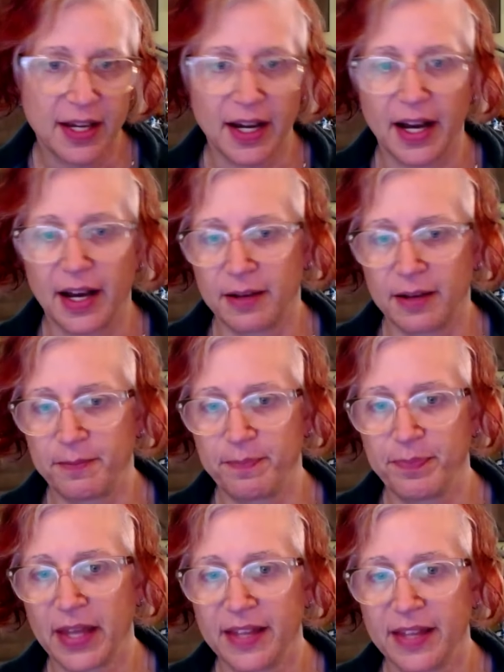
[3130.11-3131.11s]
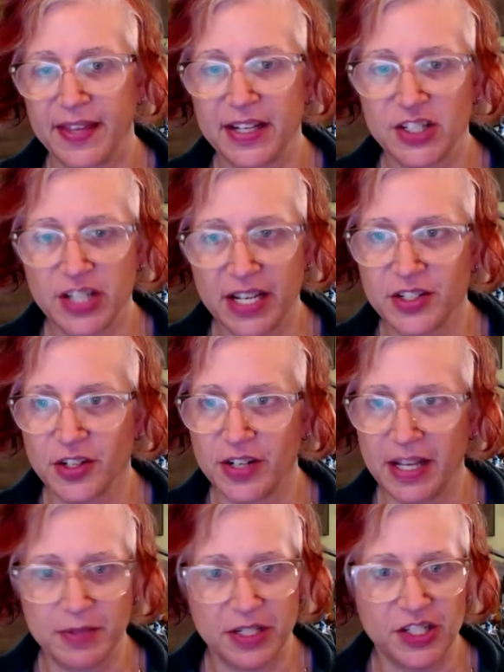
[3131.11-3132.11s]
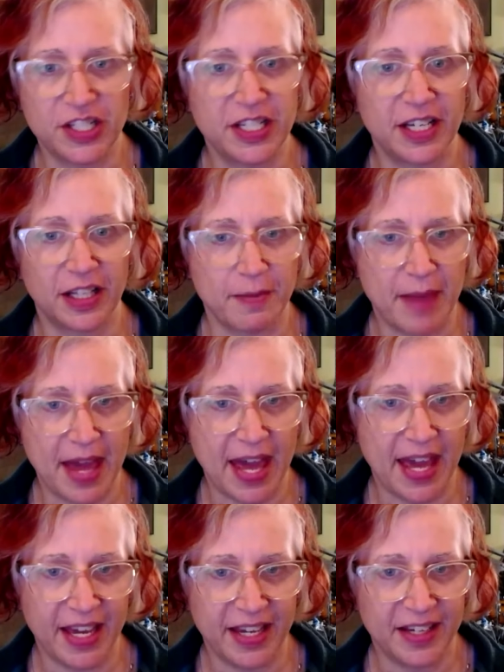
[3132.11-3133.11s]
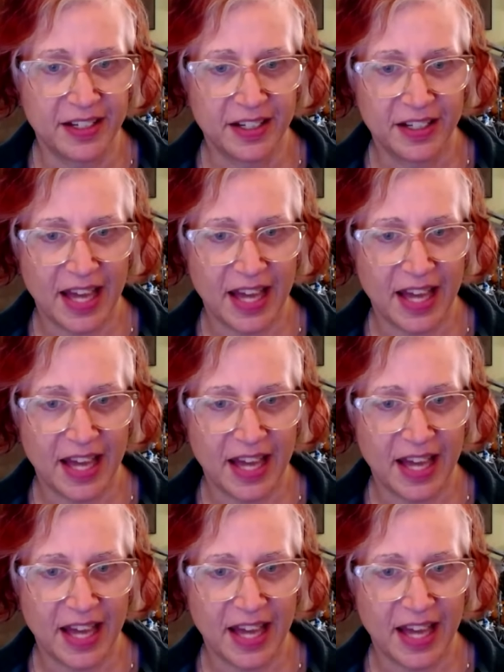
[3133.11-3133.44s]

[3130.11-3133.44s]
um, they changed their name to GLMA